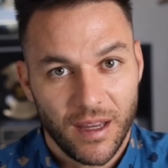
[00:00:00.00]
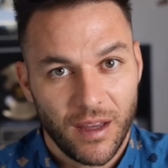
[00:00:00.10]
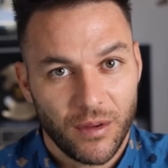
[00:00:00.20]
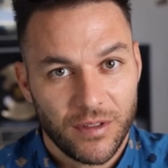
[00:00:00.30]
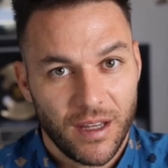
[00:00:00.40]

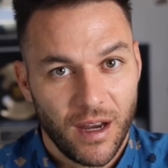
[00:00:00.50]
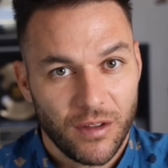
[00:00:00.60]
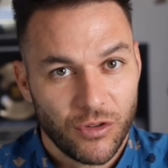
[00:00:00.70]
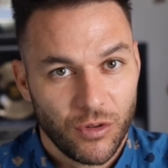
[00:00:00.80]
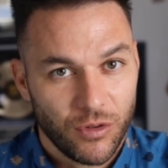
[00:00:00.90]
Here is the
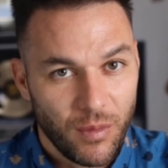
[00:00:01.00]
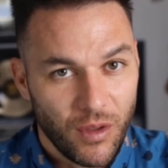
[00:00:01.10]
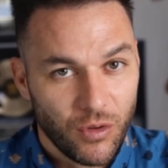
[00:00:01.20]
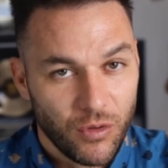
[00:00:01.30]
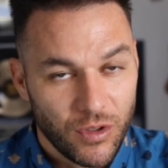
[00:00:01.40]
honest truth
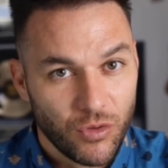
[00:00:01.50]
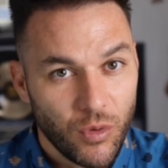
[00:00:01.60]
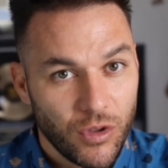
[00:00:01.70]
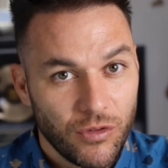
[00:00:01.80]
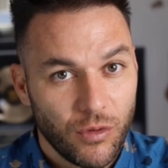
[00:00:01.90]
about who this
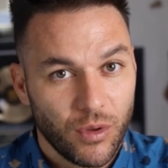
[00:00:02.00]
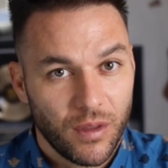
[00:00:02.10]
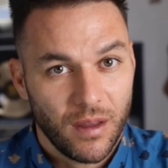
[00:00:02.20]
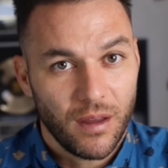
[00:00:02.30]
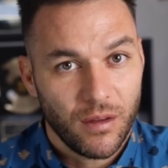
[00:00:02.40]
works for.
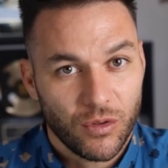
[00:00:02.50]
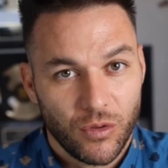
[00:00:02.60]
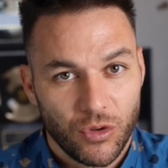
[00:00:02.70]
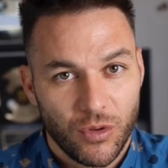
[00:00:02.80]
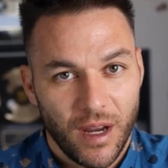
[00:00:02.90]
You
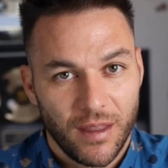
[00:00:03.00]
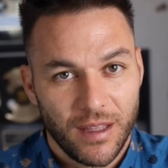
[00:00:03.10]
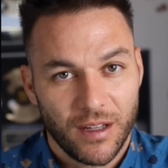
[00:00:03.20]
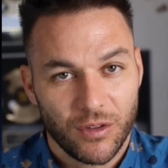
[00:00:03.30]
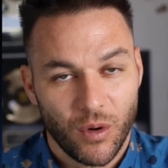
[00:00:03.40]
do not
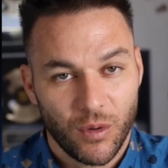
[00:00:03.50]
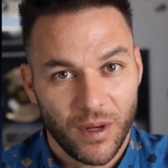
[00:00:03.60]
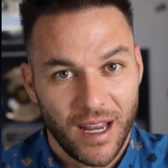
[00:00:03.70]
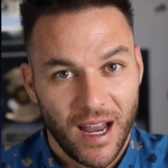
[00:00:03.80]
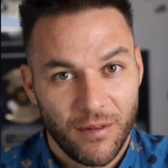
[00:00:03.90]
need to
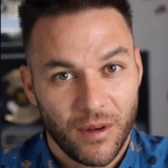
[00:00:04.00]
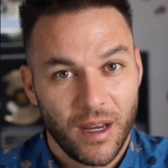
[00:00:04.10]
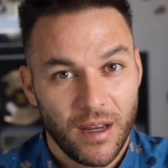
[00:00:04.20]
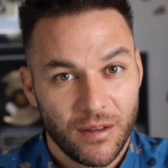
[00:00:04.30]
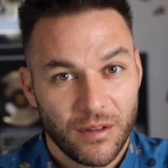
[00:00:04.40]
already have
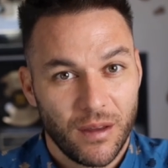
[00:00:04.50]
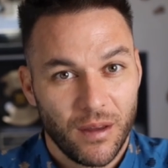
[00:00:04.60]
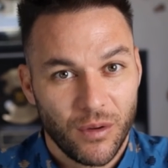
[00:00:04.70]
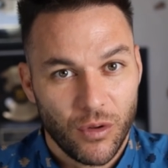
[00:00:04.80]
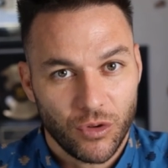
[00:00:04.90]
clients.
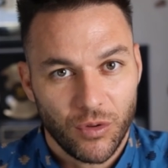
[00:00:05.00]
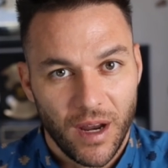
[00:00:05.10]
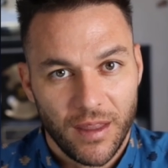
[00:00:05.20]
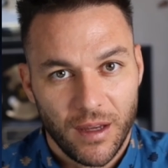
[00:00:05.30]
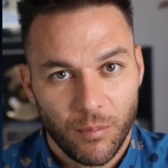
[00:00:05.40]
You do
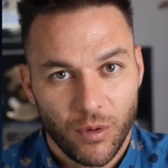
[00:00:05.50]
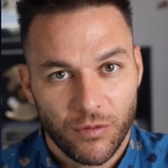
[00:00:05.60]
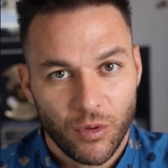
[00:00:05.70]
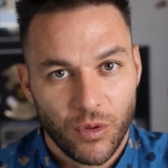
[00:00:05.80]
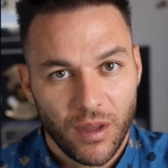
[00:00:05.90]
not need a
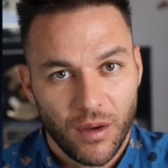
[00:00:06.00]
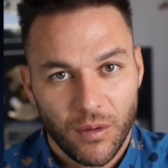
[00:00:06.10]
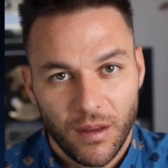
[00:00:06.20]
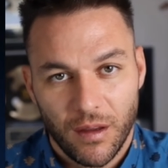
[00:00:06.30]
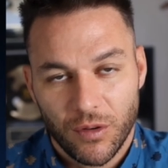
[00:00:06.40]
portfolio.
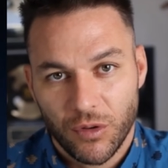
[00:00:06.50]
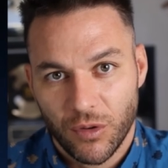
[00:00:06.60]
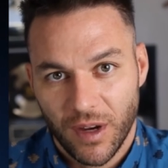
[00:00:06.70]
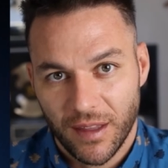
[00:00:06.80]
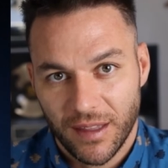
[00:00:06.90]
You do
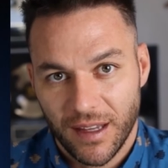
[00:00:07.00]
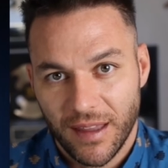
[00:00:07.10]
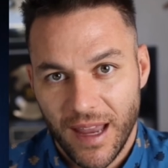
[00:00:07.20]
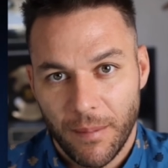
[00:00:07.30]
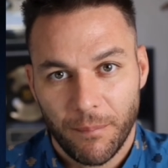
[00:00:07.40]
not
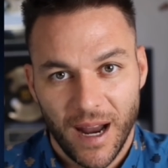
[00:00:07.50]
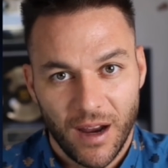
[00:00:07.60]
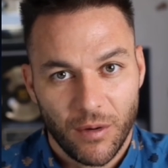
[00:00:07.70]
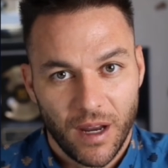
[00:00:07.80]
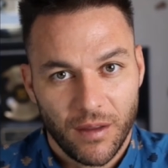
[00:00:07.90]
need a
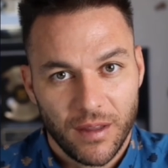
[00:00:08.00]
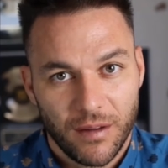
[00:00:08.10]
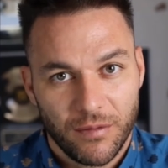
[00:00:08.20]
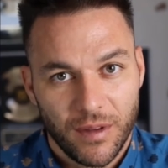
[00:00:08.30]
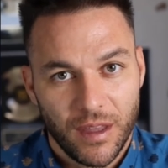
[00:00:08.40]
background
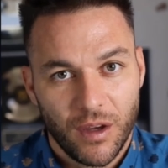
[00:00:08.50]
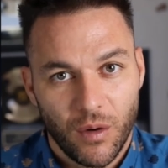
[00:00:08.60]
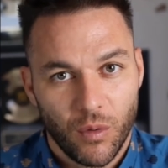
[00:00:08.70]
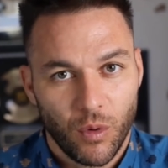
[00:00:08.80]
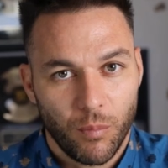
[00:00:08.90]
in
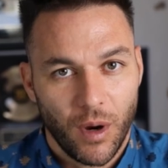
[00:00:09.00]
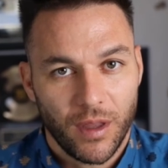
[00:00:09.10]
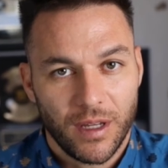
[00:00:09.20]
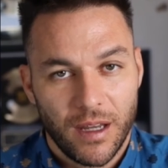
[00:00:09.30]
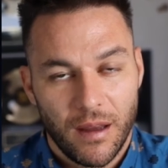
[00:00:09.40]
video or
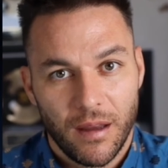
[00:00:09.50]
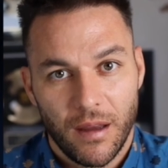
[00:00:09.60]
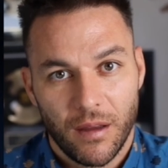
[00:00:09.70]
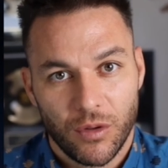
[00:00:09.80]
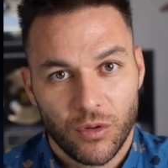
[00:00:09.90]
marketing.
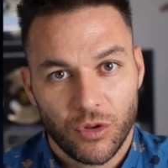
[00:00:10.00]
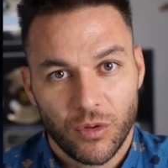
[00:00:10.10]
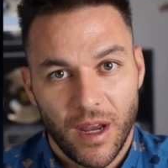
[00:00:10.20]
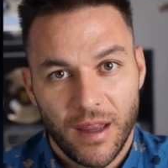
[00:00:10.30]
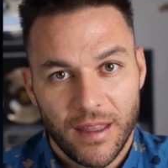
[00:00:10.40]
You do
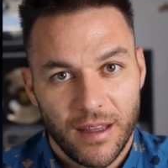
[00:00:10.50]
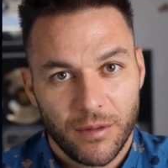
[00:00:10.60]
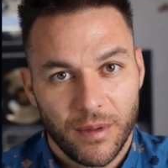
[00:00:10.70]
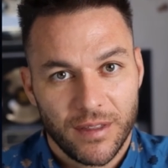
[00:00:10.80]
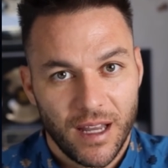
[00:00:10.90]
not need to
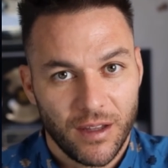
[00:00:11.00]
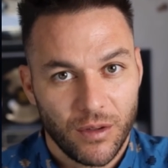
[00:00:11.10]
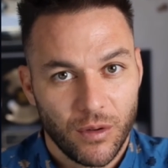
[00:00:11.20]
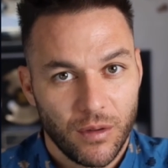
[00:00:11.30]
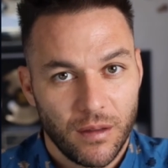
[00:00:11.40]
be
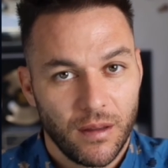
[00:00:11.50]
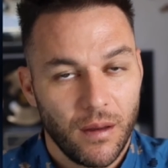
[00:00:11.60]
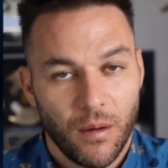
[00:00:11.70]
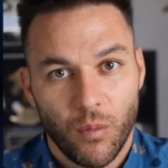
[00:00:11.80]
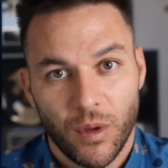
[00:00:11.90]
technical.
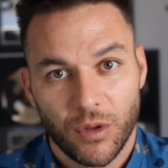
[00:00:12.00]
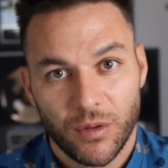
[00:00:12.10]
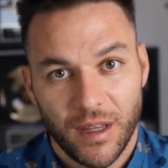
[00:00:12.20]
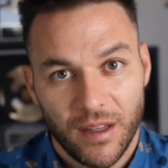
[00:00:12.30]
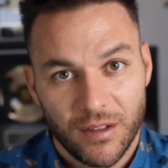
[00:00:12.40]
What you
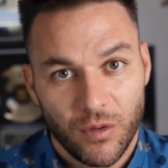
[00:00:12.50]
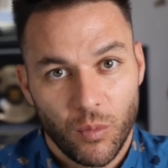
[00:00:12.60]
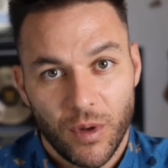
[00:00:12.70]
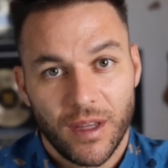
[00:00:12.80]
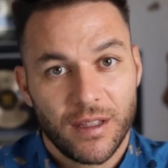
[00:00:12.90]
need is a
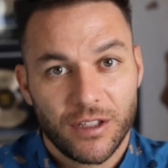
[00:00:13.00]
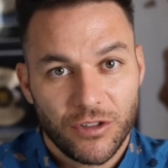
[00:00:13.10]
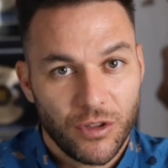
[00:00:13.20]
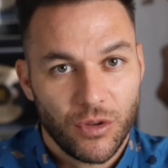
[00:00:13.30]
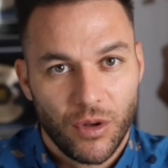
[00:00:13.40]
willingness
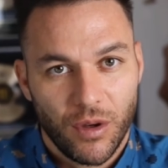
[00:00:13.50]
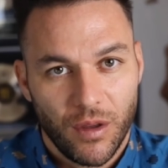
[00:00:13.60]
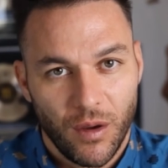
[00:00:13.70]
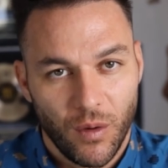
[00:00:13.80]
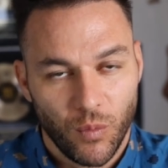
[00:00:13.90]
to
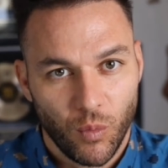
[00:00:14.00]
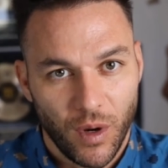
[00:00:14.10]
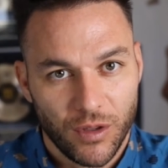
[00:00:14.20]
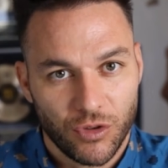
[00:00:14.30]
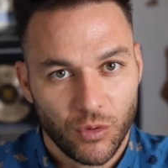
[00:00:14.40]
learn
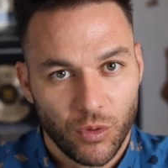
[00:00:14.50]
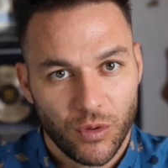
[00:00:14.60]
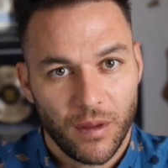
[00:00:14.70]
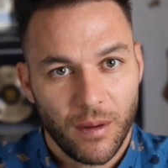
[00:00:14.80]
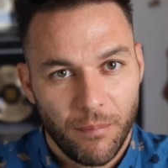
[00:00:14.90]
one
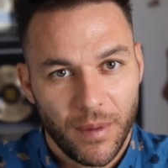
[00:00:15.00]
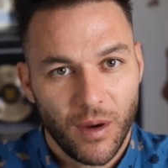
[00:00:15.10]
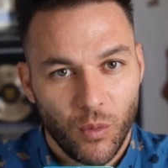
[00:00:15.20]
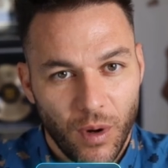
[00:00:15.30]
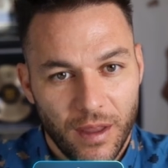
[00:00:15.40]
tool,
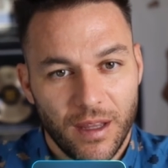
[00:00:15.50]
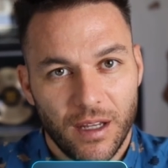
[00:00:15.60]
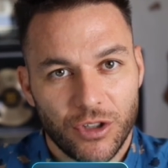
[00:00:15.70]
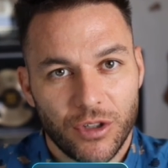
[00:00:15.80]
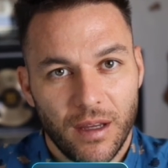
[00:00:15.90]
pick one
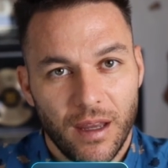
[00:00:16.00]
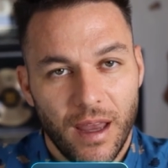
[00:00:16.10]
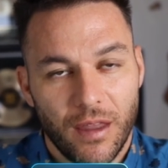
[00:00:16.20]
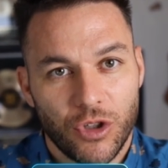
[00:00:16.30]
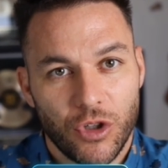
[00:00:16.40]
niche,
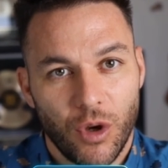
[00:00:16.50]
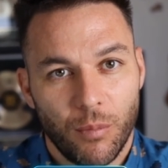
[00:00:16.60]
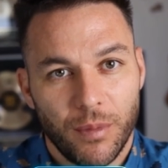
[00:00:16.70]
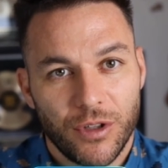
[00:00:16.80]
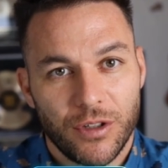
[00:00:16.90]
and show
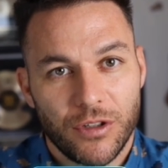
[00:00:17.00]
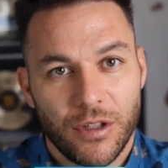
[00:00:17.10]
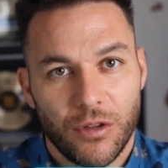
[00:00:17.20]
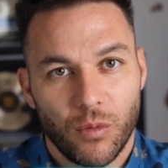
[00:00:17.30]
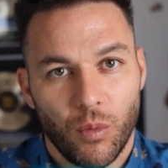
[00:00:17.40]

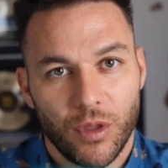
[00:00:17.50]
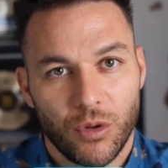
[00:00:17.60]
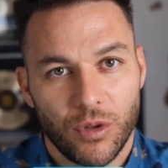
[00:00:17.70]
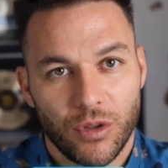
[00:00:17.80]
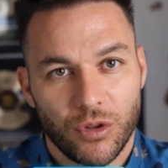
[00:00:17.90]
businesses what
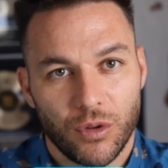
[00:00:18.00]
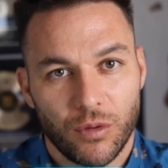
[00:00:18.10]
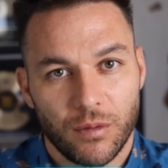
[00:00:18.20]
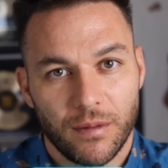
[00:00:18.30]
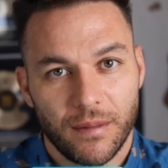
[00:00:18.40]
you can
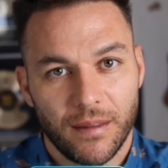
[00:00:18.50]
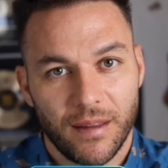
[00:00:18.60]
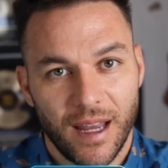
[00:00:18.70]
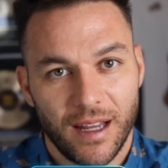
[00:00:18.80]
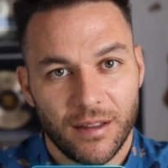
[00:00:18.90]
do.
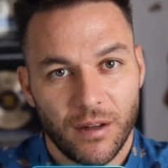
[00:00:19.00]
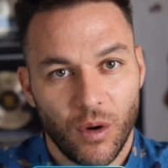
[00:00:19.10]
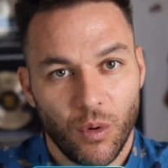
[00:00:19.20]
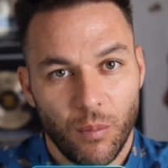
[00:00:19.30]
That is the whole